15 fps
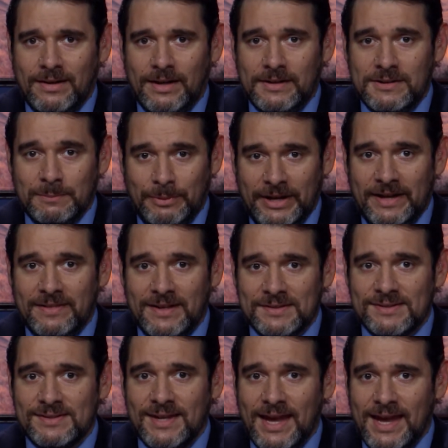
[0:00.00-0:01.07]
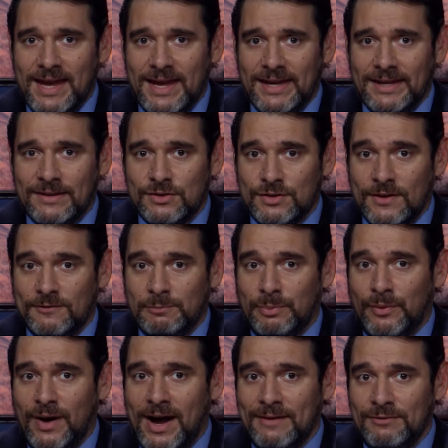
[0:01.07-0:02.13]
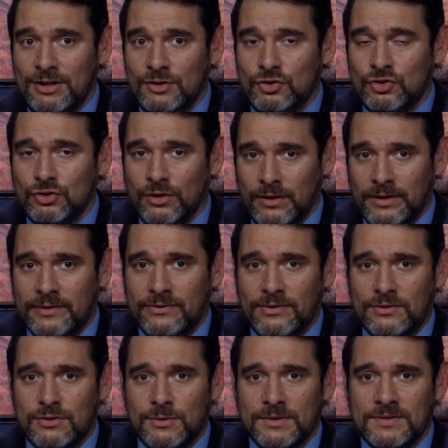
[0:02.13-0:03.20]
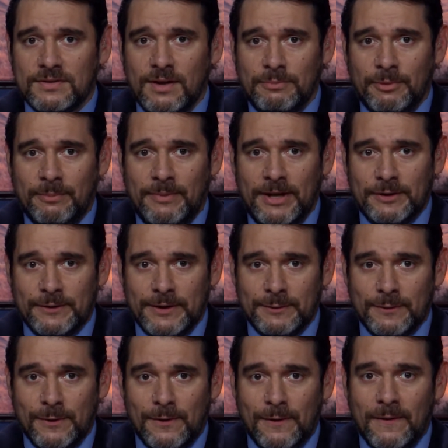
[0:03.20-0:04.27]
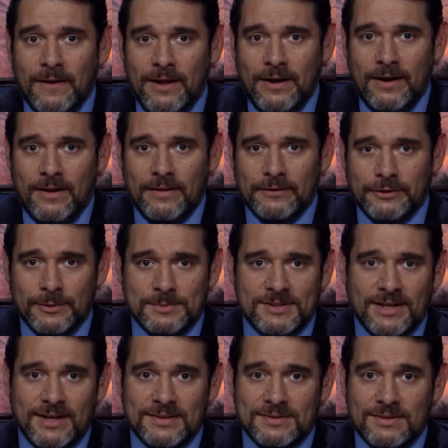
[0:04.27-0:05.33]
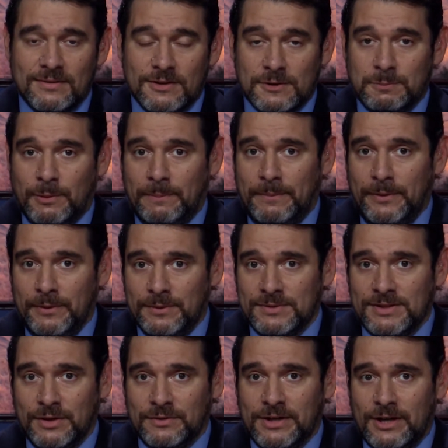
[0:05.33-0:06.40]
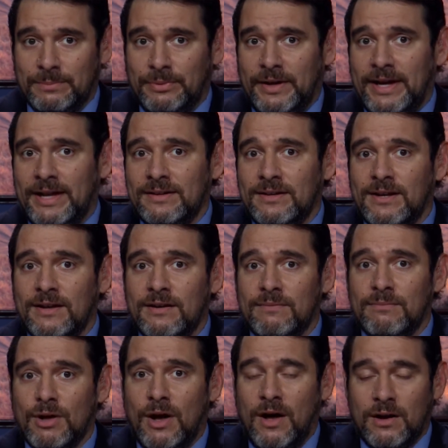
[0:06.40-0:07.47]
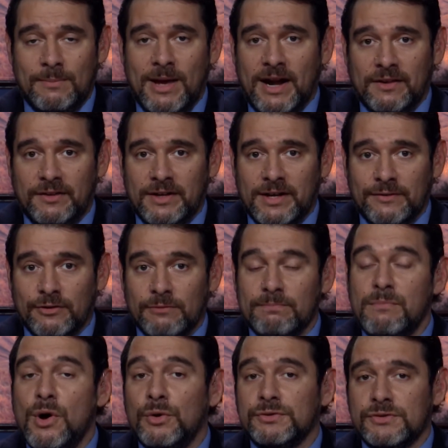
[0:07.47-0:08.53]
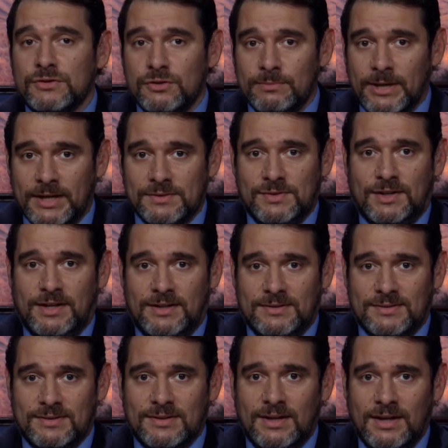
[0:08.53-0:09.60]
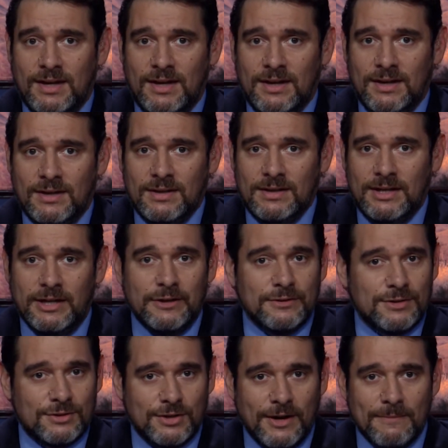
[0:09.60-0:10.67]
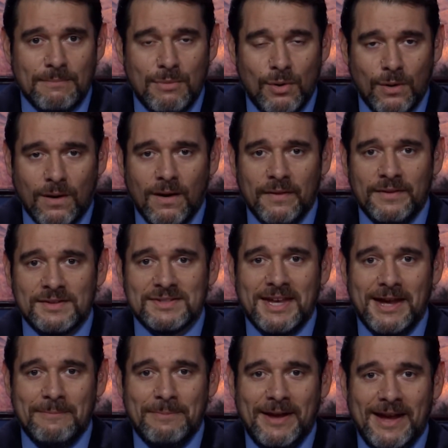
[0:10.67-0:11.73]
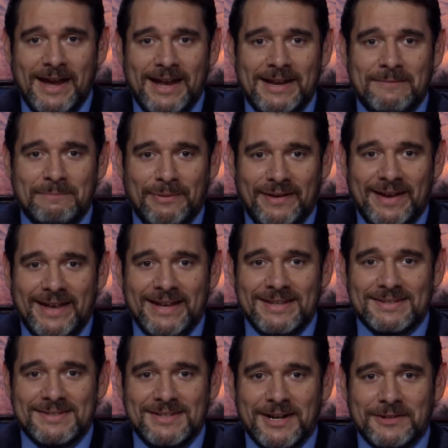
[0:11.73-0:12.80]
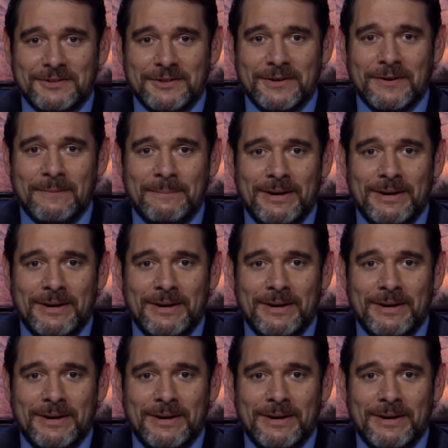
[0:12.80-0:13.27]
It's a plan they say can shift private insurance into a supplementary role. The group says this proposed healthcare plan can automatically cover most New Mexicans. Here to share more on this campaign and plan is Dr.